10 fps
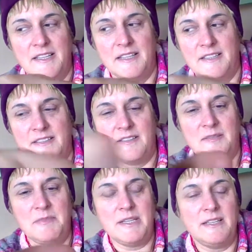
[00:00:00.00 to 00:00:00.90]
So
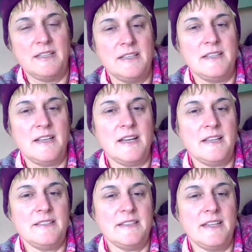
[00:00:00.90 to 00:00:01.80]
I'm making a
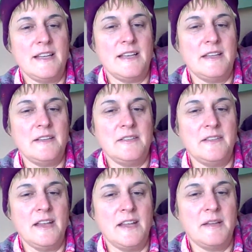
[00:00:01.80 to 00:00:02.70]
nice alien
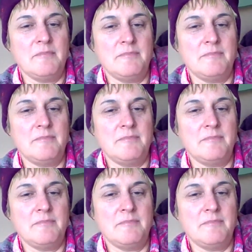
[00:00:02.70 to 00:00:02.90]
today.